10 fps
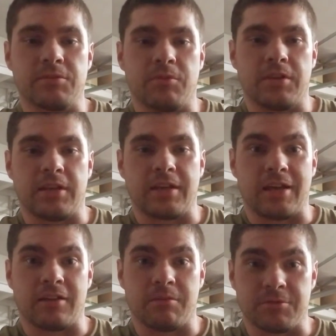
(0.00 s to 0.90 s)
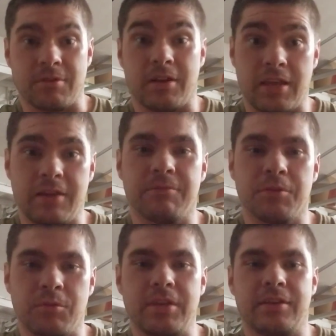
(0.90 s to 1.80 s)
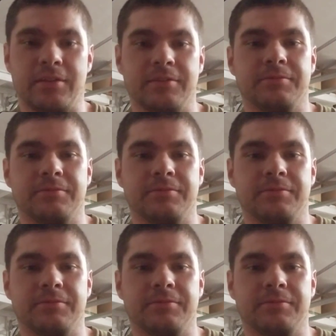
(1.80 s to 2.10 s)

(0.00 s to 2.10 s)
when that guy comes around every week.